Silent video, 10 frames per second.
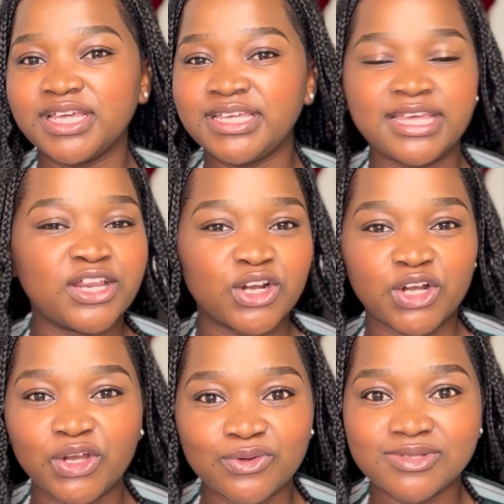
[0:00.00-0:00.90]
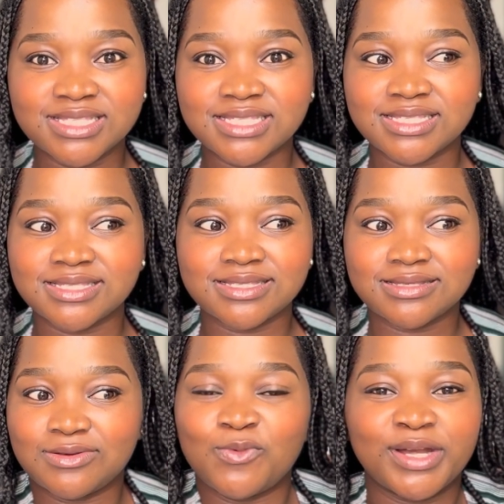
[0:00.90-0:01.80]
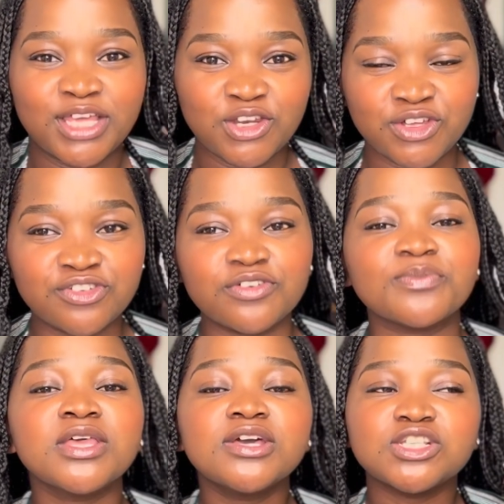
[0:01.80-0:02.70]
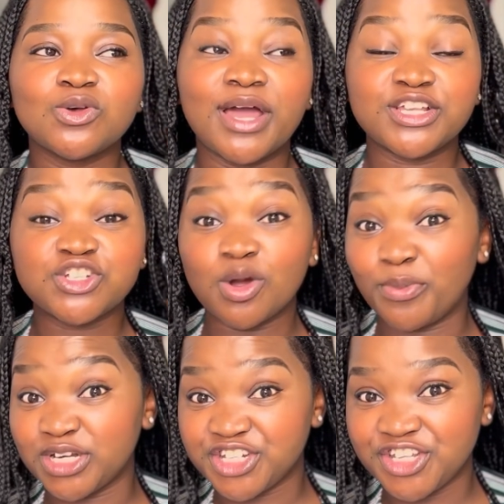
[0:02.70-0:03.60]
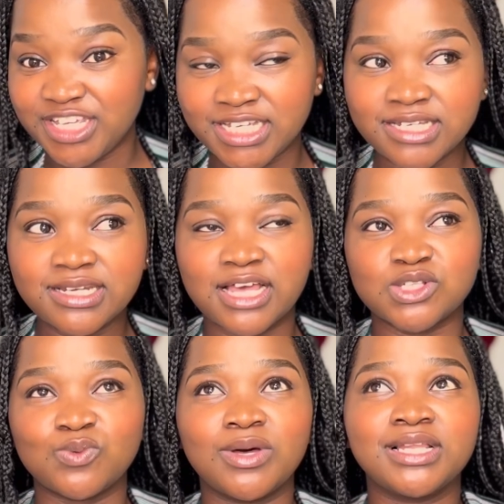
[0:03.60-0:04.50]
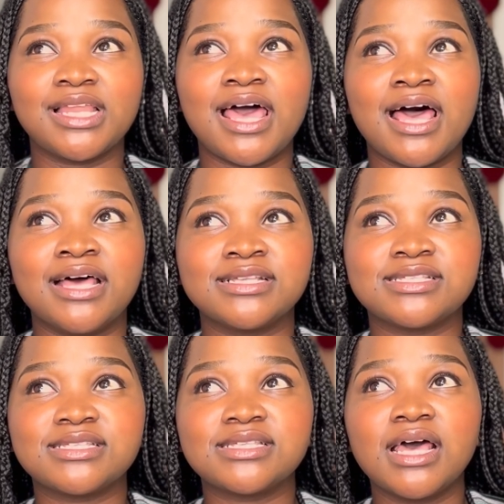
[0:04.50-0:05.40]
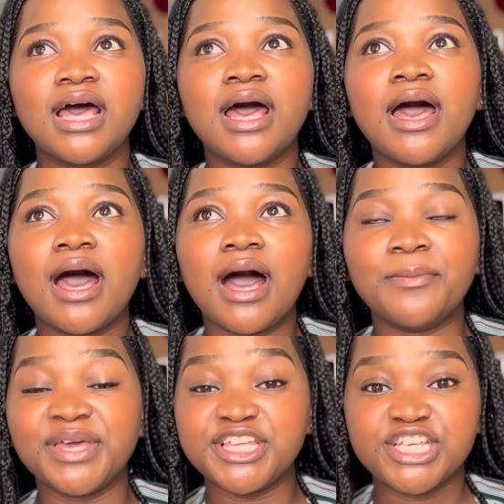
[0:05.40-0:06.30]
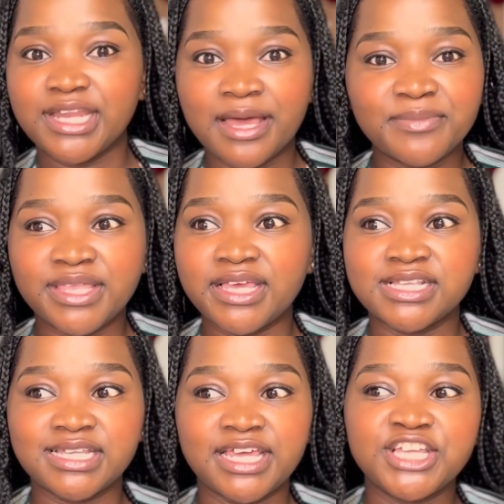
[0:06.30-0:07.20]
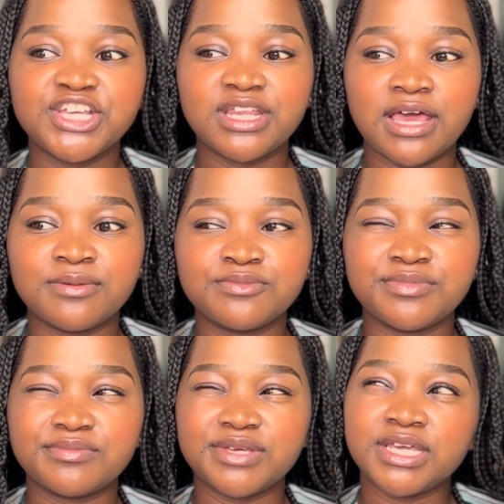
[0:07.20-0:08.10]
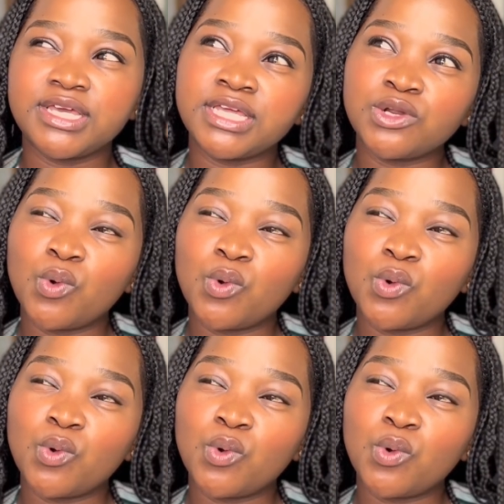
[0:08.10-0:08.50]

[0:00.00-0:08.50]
getting clothes, what can you do? So I shop on Shein as well as H&M. There is an H&M in